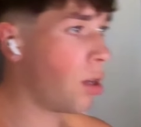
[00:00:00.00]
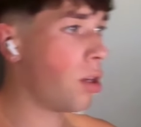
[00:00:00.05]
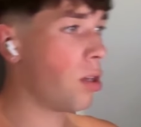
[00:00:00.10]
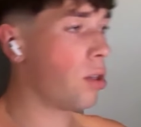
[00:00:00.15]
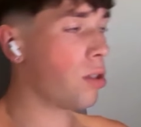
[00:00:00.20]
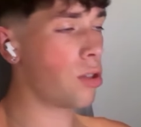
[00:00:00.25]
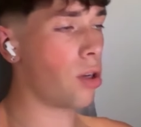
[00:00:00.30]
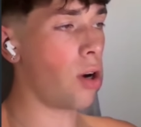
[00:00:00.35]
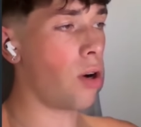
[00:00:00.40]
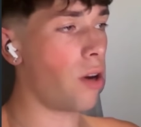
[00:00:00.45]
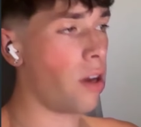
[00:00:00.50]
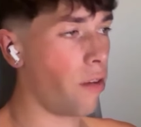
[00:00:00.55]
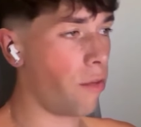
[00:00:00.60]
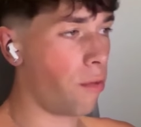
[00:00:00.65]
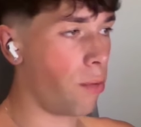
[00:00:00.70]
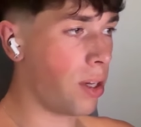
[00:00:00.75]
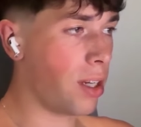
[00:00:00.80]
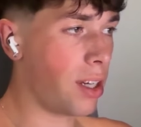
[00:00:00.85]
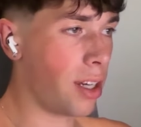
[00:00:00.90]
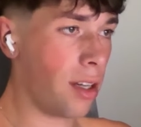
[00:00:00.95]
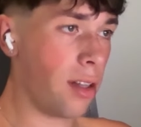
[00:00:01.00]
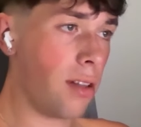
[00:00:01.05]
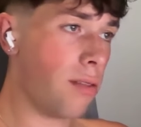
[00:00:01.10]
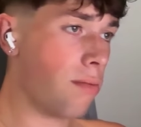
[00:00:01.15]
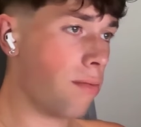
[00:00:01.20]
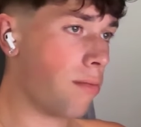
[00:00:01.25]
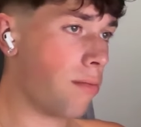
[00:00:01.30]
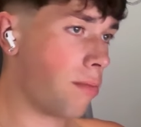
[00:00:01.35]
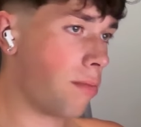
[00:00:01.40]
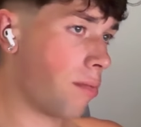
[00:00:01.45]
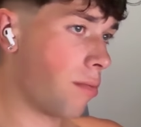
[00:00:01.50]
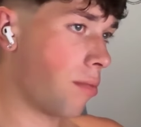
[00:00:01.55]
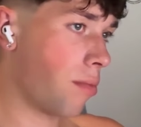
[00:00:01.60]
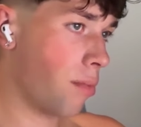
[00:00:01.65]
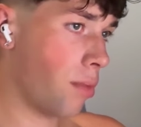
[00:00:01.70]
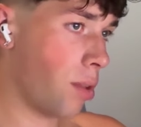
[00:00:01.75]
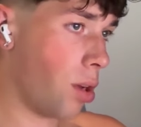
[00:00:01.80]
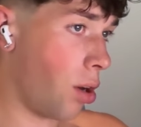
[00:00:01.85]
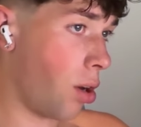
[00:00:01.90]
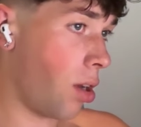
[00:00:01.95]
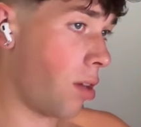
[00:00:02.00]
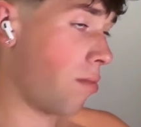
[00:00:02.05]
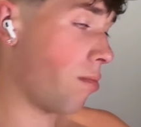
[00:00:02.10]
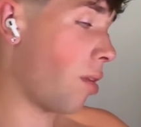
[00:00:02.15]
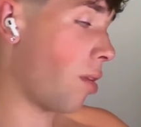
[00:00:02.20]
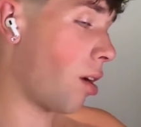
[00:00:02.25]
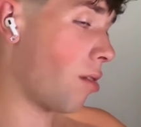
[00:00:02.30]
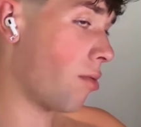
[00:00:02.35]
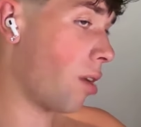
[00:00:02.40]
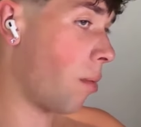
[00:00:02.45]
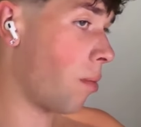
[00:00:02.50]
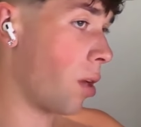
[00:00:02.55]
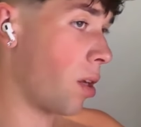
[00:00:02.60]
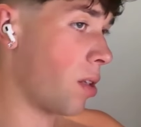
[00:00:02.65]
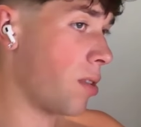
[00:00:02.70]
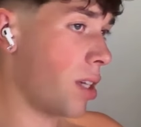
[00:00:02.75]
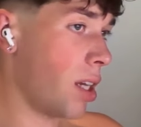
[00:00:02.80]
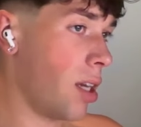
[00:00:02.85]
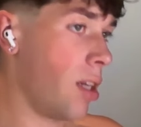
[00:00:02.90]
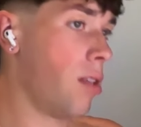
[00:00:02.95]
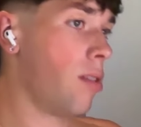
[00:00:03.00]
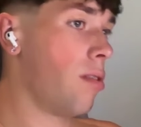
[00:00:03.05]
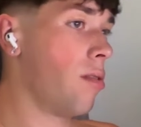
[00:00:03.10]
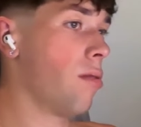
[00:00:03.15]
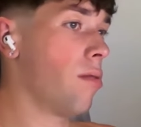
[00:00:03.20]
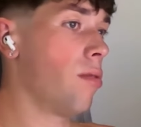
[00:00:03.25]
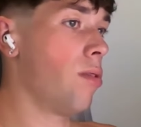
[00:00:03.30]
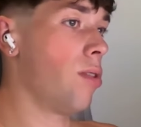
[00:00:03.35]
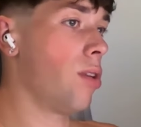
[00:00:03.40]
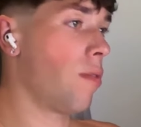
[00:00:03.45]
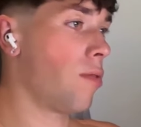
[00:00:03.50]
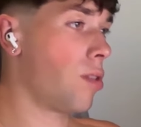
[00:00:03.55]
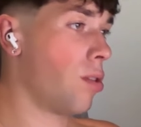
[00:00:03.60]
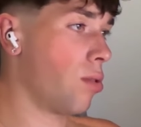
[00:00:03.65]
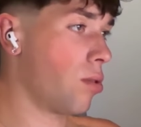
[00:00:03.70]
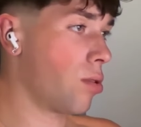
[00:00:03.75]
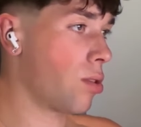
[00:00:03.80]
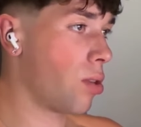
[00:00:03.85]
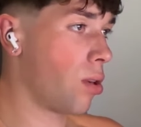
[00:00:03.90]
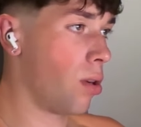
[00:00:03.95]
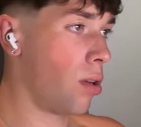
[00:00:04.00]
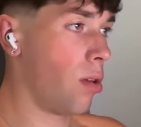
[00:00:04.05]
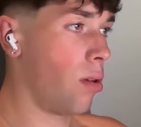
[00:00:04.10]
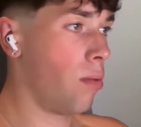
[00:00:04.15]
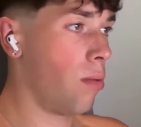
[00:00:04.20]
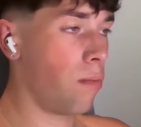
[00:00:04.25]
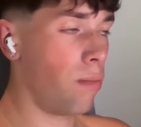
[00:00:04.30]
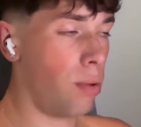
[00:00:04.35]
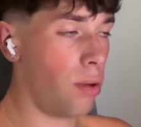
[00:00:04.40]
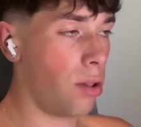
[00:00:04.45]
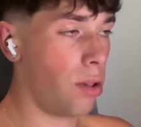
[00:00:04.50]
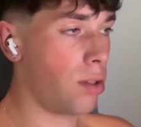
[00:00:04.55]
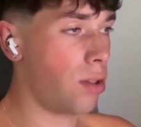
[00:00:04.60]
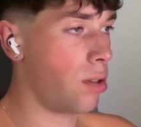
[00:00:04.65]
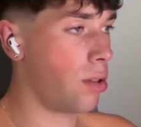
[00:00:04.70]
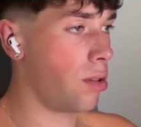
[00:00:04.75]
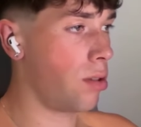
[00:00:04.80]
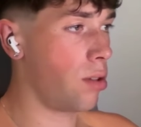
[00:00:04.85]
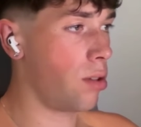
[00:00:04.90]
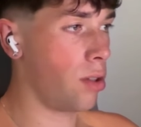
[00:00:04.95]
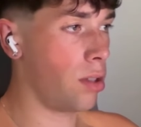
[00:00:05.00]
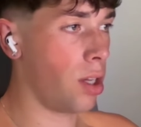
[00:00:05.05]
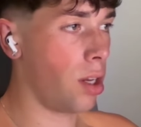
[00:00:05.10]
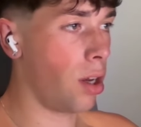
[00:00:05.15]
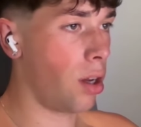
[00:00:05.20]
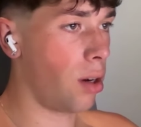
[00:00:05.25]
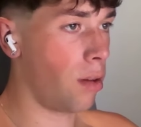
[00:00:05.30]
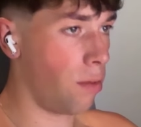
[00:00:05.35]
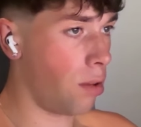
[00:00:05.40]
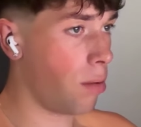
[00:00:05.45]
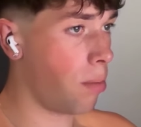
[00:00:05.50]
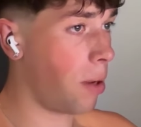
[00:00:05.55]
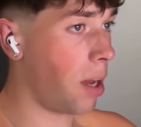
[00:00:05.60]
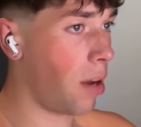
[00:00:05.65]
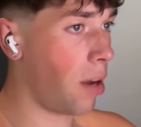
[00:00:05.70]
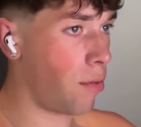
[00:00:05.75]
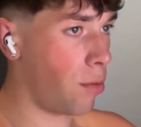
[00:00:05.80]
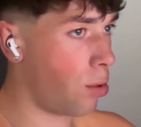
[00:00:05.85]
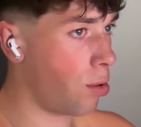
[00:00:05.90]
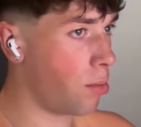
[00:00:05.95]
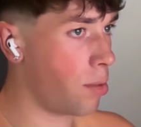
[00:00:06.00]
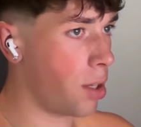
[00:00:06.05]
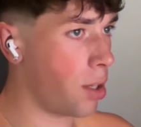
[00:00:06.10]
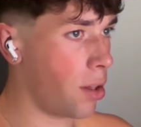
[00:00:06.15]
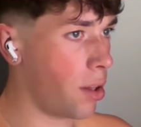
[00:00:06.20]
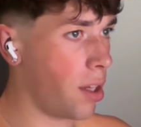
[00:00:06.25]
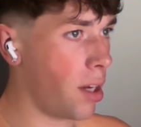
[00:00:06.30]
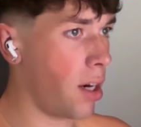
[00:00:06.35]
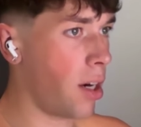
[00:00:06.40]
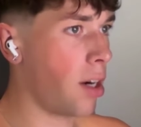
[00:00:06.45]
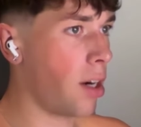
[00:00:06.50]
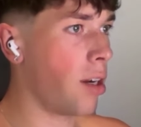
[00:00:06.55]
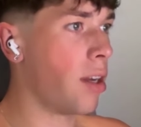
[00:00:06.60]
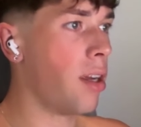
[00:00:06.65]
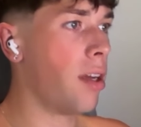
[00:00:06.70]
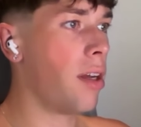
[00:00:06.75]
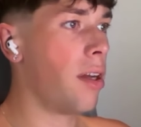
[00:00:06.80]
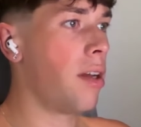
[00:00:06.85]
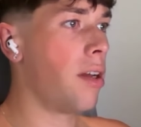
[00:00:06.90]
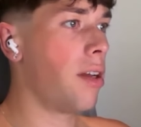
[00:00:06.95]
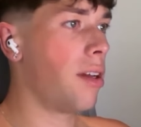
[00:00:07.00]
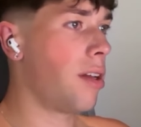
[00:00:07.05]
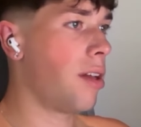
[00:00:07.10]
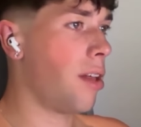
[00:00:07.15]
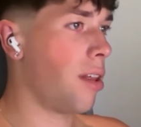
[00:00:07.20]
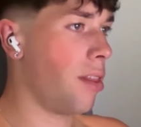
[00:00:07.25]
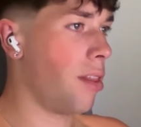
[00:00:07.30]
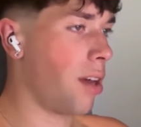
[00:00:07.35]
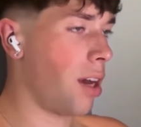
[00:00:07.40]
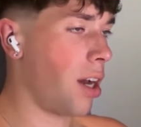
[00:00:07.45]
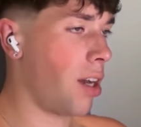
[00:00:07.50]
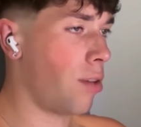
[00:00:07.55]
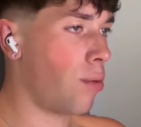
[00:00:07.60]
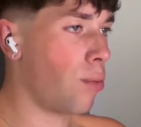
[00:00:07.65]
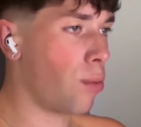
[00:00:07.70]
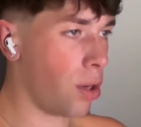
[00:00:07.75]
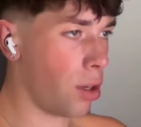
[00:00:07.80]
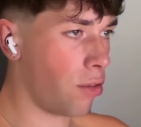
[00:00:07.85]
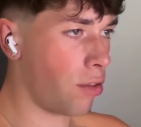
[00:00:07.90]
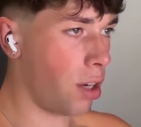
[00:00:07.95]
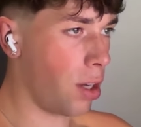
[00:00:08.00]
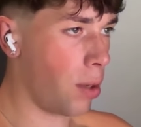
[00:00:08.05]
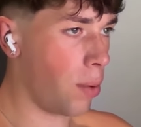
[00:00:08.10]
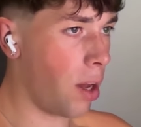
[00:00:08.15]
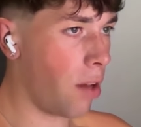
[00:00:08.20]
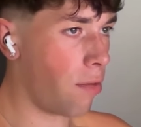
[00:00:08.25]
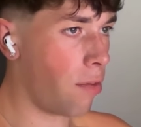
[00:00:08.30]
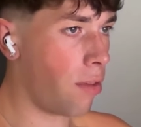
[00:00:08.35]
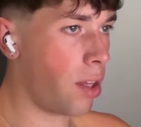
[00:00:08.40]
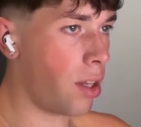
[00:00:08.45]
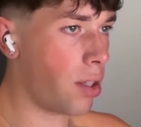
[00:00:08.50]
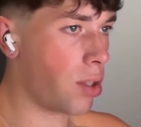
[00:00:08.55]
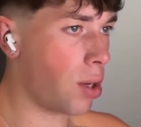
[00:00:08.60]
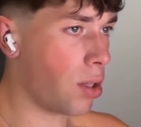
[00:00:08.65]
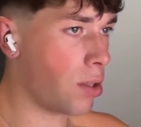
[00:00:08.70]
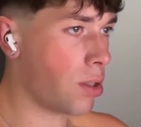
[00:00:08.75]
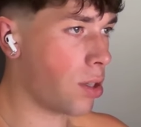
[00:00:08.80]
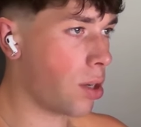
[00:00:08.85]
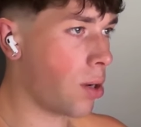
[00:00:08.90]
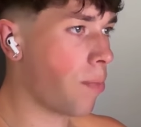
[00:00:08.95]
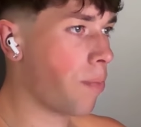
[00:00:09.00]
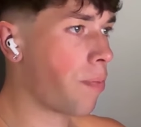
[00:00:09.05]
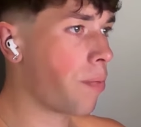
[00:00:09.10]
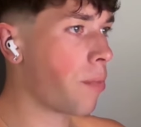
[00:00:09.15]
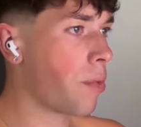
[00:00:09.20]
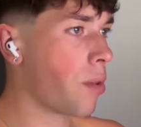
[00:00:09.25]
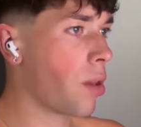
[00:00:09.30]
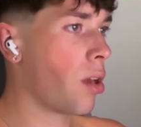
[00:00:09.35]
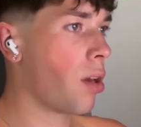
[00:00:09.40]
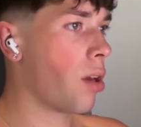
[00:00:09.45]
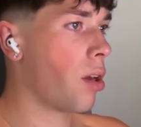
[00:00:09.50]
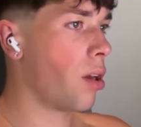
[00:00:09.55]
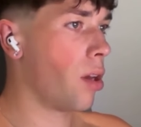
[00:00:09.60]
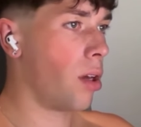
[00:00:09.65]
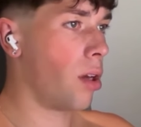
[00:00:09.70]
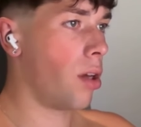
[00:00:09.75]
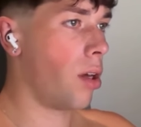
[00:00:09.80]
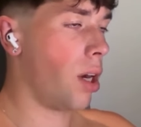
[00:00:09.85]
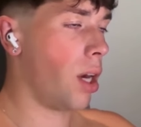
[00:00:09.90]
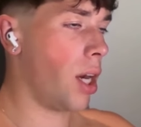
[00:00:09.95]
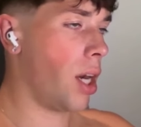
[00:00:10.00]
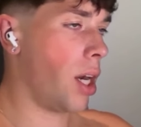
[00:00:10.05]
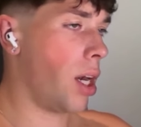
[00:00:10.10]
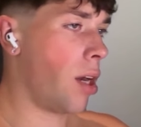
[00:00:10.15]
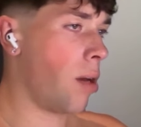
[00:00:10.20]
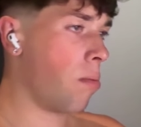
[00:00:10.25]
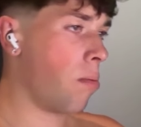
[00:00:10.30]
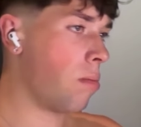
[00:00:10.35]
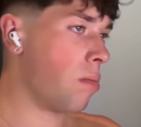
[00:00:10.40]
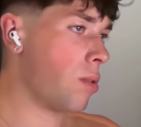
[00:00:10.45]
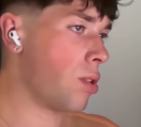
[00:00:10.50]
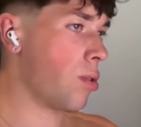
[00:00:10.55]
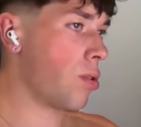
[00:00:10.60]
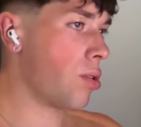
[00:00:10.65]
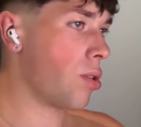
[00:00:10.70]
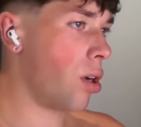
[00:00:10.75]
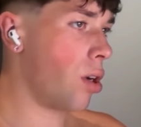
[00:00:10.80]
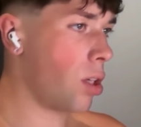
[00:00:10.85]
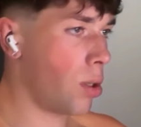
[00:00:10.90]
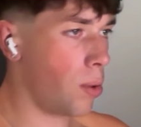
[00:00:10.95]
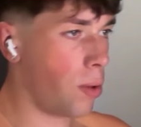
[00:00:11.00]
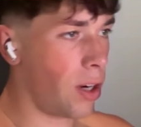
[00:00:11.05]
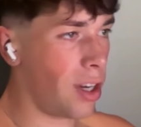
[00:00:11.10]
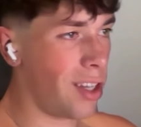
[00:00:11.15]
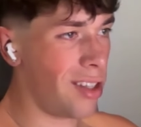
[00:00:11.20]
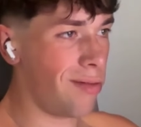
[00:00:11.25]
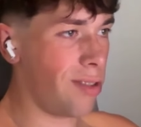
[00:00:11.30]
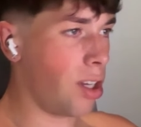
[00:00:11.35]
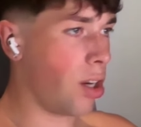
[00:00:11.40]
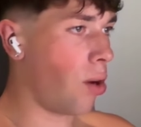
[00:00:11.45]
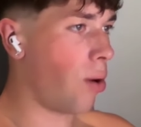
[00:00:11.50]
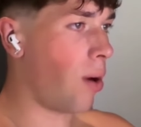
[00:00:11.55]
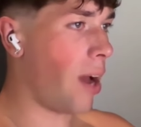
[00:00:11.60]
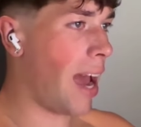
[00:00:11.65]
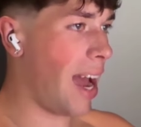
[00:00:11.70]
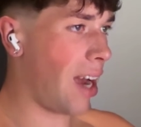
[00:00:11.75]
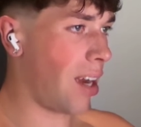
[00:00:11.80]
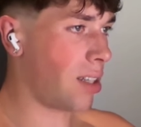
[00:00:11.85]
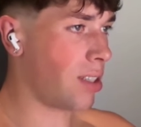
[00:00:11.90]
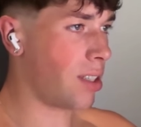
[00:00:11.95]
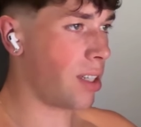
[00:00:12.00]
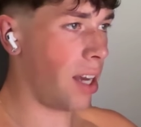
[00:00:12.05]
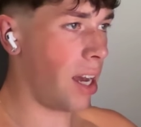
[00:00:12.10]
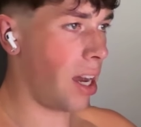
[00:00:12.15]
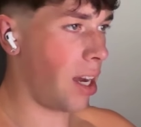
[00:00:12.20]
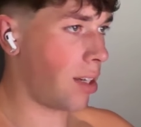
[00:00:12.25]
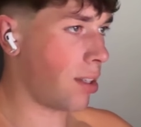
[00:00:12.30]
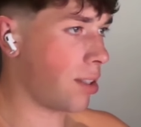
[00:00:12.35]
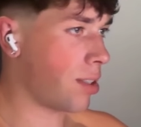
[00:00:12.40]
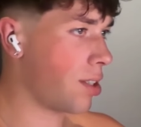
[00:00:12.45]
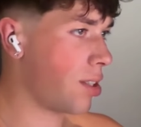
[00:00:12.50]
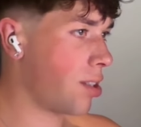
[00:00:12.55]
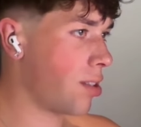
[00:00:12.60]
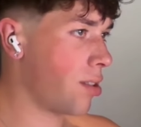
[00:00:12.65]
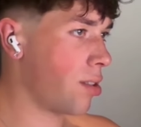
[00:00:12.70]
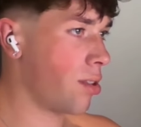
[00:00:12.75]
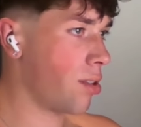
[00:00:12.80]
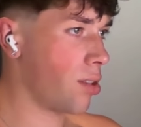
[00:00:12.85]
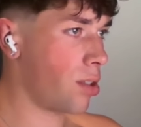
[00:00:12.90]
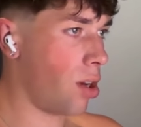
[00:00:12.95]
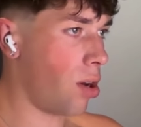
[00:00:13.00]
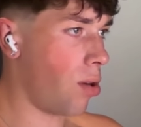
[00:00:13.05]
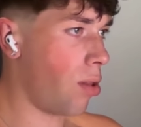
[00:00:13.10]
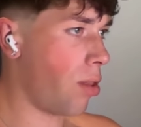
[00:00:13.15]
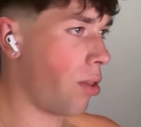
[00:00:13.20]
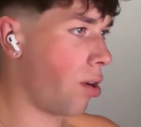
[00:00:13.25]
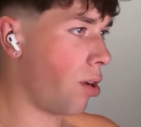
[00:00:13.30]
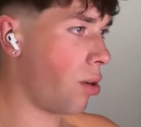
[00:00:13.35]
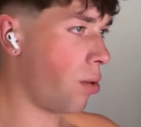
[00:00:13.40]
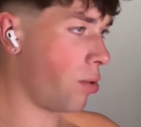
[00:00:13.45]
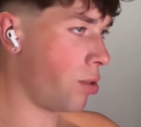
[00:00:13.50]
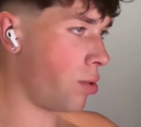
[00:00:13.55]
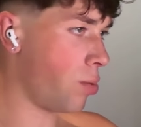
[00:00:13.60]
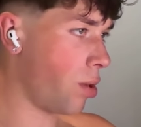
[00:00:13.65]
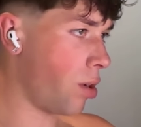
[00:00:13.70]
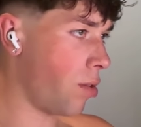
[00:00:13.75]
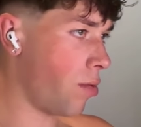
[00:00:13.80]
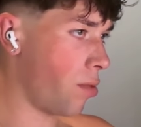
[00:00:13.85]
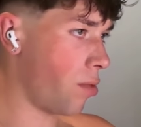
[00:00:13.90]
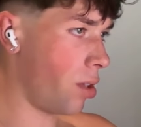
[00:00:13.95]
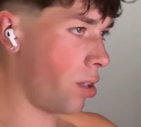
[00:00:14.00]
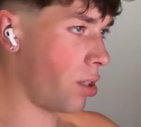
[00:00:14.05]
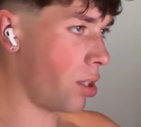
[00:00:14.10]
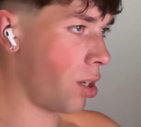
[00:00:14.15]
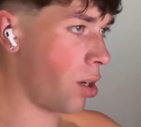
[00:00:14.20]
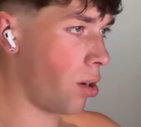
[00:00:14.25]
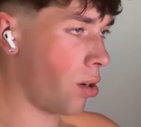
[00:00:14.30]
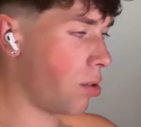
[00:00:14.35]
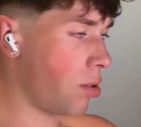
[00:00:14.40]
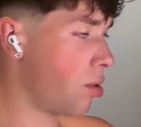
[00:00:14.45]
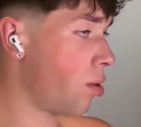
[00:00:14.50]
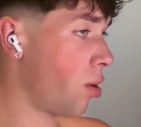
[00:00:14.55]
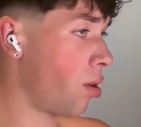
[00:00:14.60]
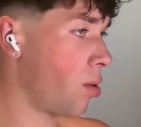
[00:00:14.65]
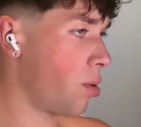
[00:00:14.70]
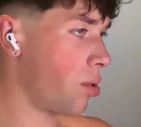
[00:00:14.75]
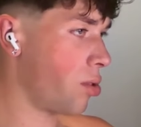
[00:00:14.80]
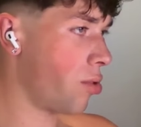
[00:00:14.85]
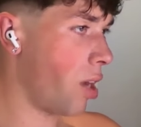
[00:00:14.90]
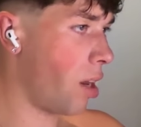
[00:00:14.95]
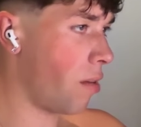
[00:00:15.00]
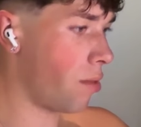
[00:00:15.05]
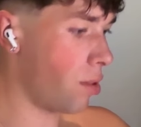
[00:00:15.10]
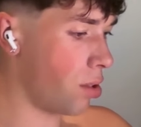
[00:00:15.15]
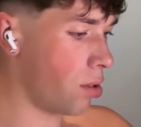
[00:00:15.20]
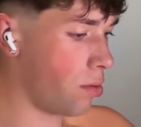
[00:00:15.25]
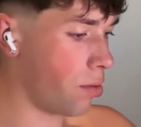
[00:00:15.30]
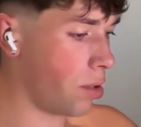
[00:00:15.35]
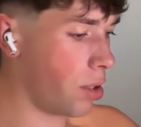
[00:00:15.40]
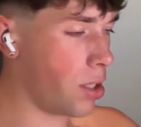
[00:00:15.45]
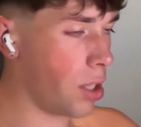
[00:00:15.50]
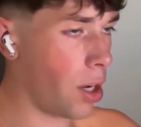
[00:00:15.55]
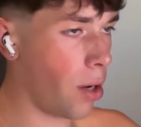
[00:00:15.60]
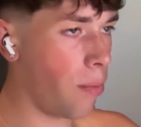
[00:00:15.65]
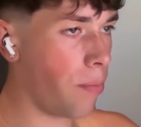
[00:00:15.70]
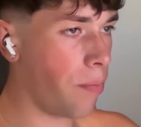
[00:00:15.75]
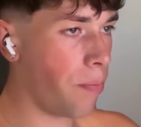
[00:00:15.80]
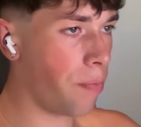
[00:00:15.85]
So if we can, all right, I'm not saying you have to do school, but there's a lot of other platforms out there that work really well for this also. So saw you were in, X and X, so thought it was worth reaching out, or thought it was relevant to reach out.